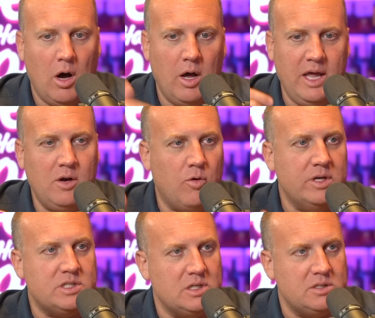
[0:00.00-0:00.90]

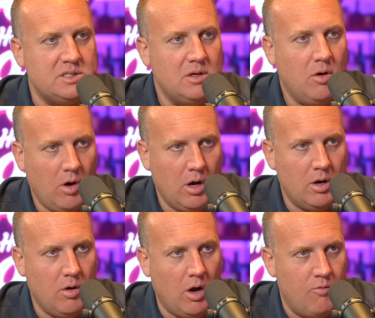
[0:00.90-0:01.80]
increases on
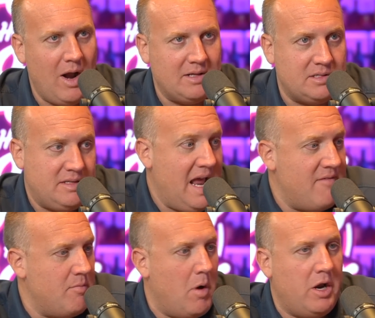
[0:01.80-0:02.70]
rent. They have the
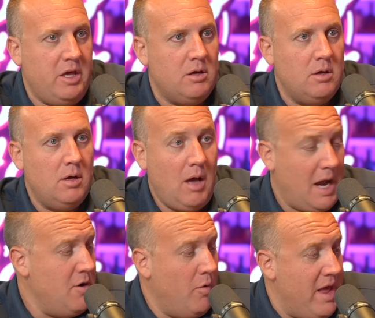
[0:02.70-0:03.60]
money. I
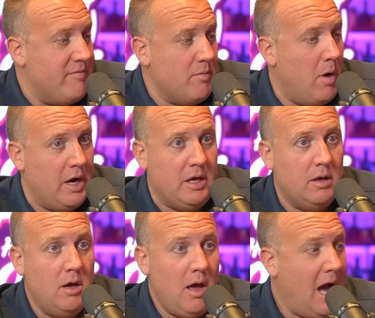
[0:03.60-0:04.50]
know they have the money.
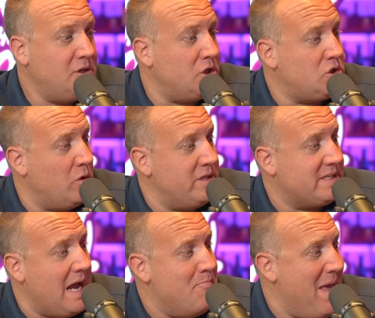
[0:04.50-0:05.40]
I just saw this
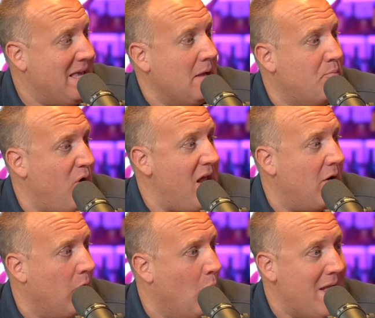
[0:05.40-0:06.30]
guy baking bread on a
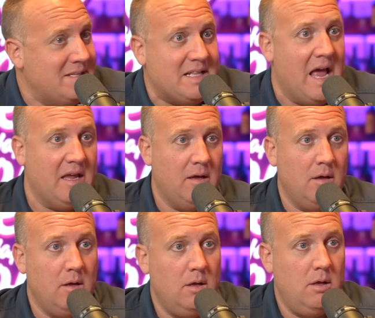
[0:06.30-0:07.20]
Wednesday.
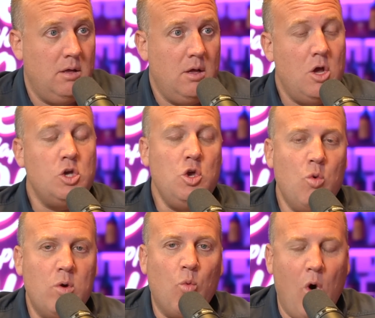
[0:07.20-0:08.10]
You
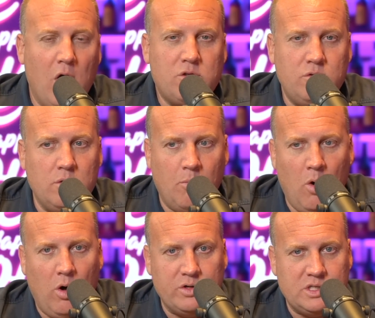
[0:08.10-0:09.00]
would walk through the
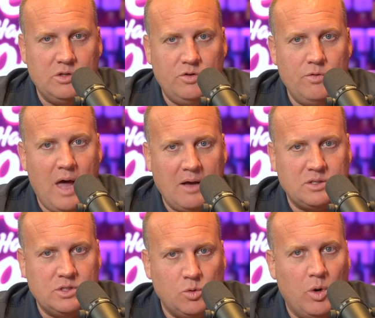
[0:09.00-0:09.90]
malls in
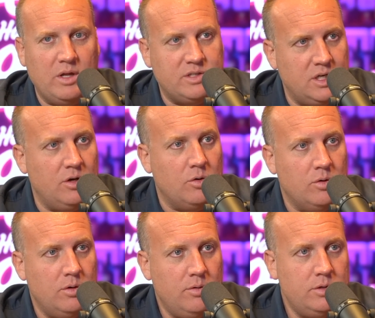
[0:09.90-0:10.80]
2022
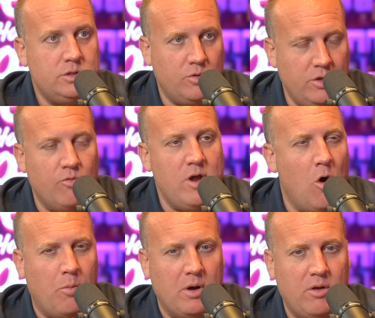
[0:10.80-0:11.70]
during the
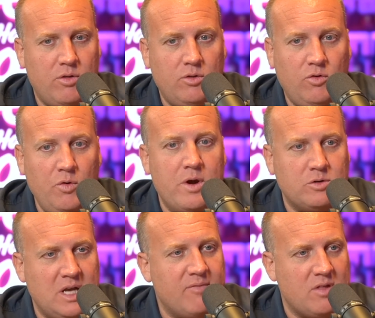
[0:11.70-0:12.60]
reopen, 2 years
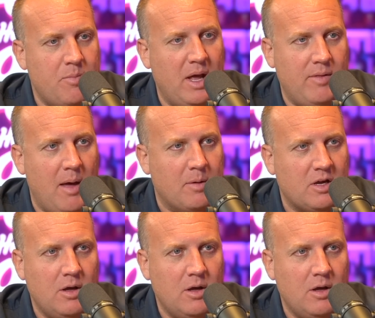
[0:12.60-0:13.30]
after the pandemic,